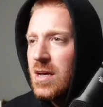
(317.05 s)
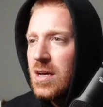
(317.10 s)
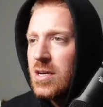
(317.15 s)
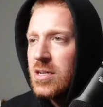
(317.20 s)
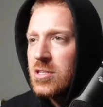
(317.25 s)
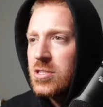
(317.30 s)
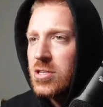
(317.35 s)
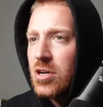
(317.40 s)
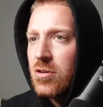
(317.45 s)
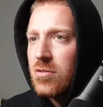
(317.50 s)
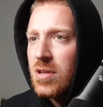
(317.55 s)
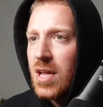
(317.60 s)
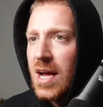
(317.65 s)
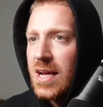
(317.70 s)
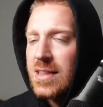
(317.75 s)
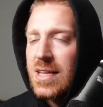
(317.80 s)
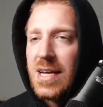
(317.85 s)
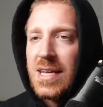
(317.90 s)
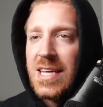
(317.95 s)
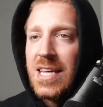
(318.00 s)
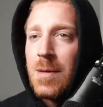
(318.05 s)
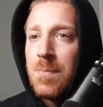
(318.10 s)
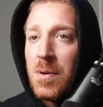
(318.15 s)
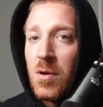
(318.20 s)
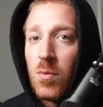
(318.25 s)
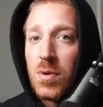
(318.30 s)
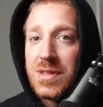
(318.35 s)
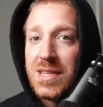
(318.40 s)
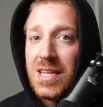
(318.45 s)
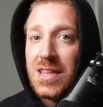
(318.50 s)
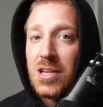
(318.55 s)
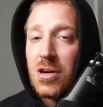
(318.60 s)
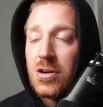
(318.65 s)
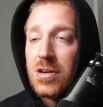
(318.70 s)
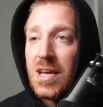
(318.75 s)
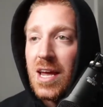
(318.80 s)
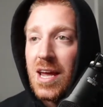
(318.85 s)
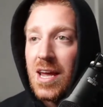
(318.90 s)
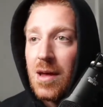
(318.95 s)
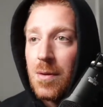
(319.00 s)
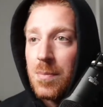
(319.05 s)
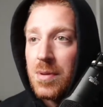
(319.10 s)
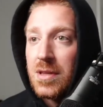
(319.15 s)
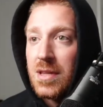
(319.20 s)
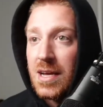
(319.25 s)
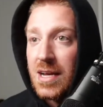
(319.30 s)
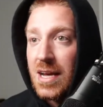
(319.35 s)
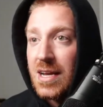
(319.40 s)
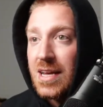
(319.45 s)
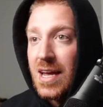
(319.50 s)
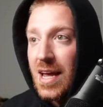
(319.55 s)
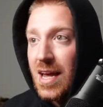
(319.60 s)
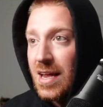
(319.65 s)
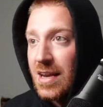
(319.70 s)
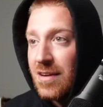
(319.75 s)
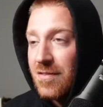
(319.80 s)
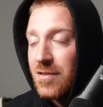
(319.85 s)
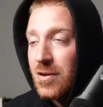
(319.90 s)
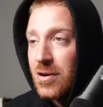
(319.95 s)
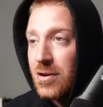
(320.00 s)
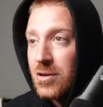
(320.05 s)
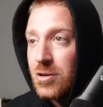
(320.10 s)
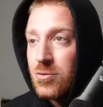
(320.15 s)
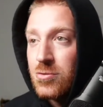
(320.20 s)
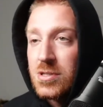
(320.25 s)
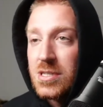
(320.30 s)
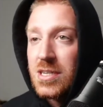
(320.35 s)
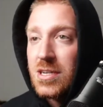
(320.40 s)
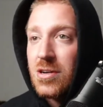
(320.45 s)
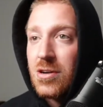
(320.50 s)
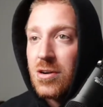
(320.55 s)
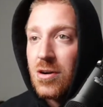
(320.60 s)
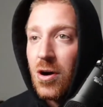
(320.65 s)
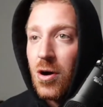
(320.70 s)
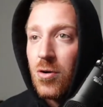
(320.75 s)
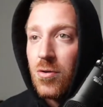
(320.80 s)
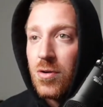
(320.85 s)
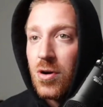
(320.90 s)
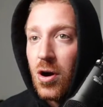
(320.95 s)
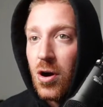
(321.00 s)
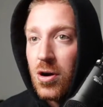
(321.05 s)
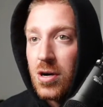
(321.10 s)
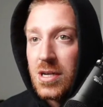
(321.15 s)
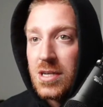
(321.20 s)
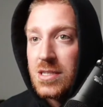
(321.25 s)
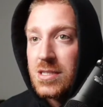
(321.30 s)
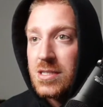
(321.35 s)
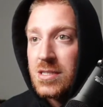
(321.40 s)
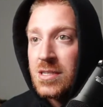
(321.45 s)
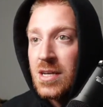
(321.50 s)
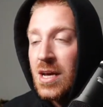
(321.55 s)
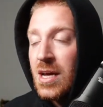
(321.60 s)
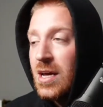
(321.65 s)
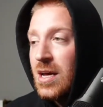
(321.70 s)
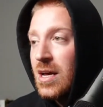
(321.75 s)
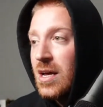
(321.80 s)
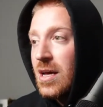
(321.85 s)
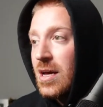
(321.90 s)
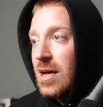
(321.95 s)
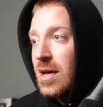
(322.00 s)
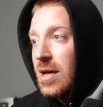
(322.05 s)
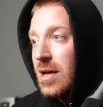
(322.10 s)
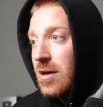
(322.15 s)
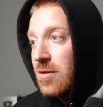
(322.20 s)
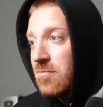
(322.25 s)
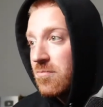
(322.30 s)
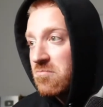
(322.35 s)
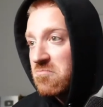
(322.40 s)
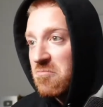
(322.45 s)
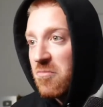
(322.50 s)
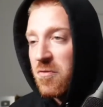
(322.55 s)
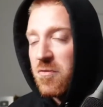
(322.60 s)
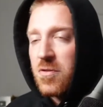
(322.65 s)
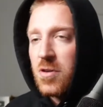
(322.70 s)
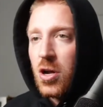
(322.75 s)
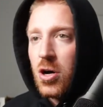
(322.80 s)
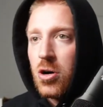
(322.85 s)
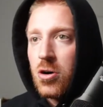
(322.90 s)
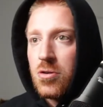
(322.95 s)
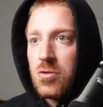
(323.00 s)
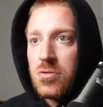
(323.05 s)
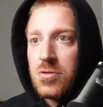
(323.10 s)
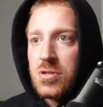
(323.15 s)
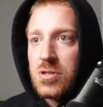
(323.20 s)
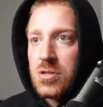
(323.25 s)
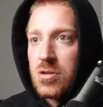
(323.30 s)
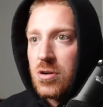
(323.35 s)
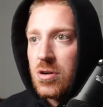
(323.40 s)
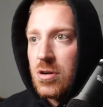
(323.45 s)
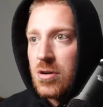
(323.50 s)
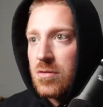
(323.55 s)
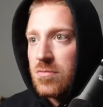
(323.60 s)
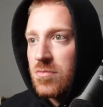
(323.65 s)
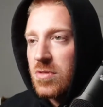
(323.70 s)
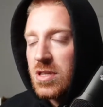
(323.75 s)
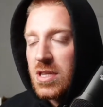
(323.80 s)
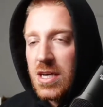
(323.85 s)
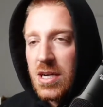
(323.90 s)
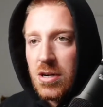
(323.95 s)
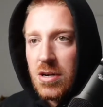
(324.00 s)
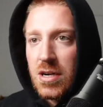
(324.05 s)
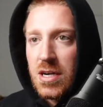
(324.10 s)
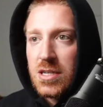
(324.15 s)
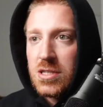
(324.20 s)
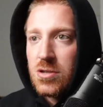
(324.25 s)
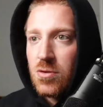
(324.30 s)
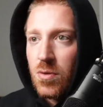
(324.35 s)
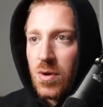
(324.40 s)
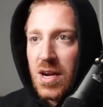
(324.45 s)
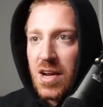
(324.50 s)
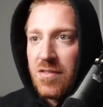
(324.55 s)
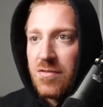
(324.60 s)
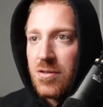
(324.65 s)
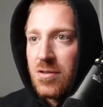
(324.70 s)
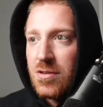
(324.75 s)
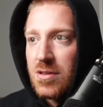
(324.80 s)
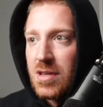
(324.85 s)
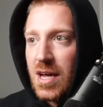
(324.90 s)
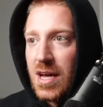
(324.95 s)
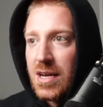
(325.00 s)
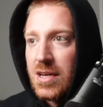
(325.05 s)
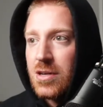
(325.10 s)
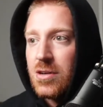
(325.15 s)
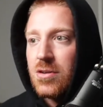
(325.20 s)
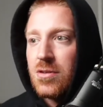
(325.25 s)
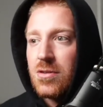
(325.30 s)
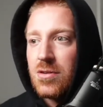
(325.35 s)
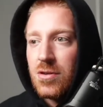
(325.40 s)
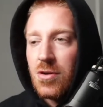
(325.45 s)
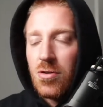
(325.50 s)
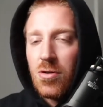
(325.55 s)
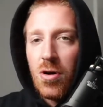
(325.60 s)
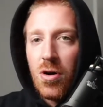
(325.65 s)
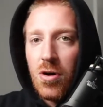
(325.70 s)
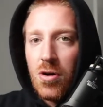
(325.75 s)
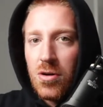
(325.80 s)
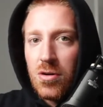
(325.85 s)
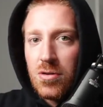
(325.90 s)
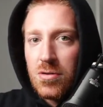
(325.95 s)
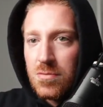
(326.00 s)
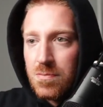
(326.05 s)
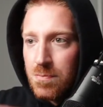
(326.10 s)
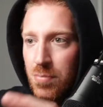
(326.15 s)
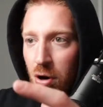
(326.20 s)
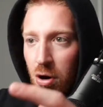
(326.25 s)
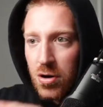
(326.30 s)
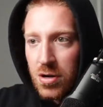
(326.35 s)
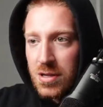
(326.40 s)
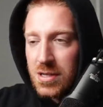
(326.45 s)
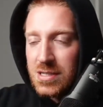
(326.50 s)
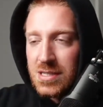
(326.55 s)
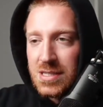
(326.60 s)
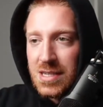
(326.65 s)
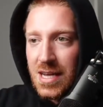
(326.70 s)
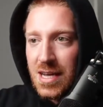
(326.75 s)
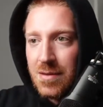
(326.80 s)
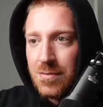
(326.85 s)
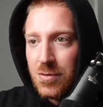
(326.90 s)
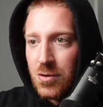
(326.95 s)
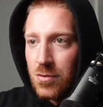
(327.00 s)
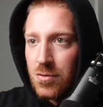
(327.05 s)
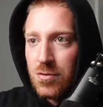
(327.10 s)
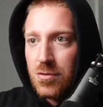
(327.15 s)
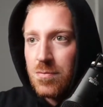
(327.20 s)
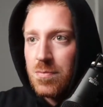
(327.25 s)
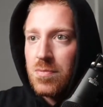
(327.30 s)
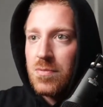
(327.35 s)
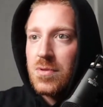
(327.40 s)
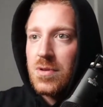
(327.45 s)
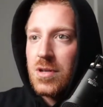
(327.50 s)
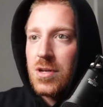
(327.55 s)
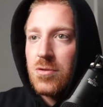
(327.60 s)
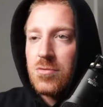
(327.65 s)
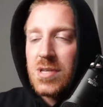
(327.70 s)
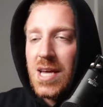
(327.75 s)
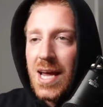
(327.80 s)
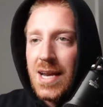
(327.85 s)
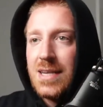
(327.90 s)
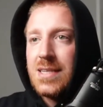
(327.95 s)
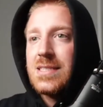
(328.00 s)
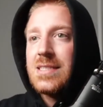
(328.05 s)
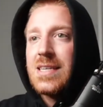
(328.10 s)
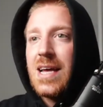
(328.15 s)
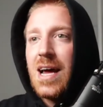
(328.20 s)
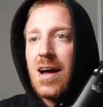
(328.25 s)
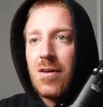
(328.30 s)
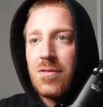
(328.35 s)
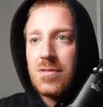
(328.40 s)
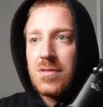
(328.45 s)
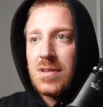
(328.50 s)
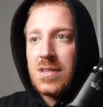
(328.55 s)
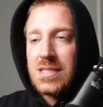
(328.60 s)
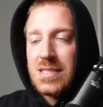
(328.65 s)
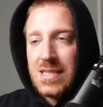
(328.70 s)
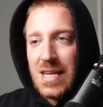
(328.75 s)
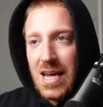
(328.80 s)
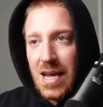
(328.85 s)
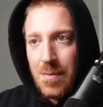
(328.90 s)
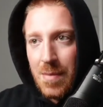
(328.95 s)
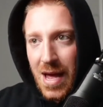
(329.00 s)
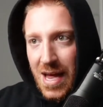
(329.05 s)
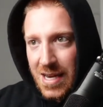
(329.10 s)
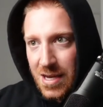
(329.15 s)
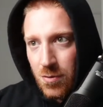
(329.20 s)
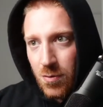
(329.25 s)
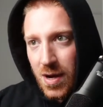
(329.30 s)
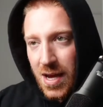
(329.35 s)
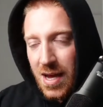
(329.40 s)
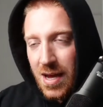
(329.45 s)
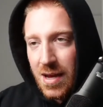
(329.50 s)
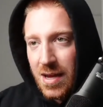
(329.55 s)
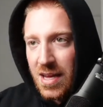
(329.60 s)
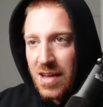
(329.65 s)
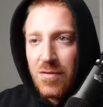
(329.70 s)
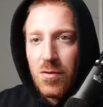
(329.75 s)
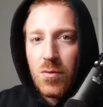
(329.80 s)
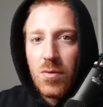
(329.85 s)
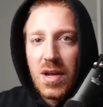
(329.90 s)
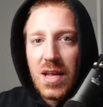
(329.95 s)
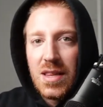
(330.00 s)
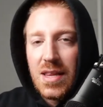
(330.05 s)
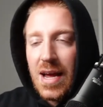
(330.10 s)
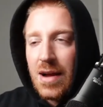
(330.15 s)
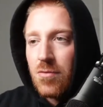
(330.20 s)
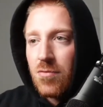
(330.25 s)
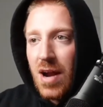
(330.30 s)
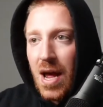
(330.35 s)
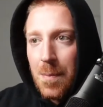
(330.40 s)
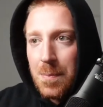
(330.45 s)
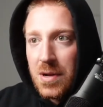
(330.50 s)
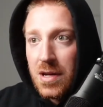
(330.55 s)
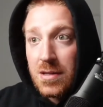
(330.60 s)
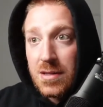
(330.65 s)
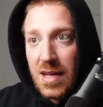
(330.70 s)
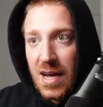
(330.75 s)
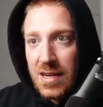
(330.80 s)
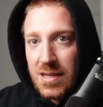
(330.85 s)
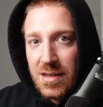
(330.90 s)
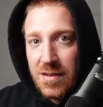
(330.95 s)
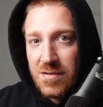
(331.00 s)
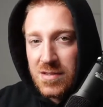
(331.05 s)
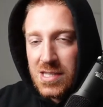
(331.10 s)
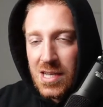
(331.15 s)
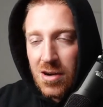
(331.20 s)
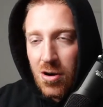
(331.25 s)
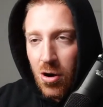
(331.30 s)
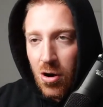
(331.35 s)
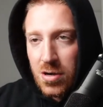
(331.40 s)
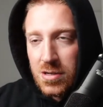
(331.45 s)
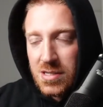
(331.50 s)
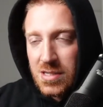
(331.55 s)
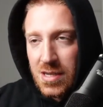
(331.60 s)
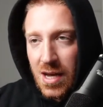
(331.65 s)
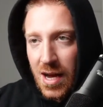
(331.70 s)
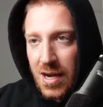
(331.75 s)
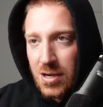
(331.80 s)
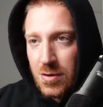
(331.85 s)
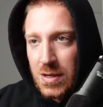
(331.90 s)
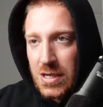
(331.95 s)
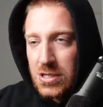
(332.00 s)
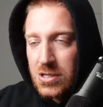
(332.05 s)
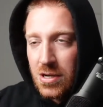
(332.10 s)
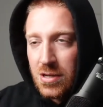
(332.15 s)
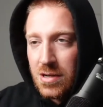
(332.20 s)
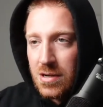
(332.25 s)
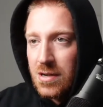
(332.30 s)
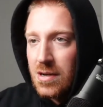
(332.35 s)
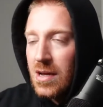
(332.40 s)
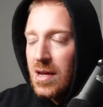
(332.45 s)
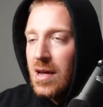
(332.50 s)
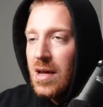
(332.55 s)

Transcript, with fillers: So like they keep it within their camp. And like again, if you're using your own artist flows or lyrics or whatever, like you you're all part of the same group. You tend to sound the same anyway, even in like rap collectives that aren't signed to each other.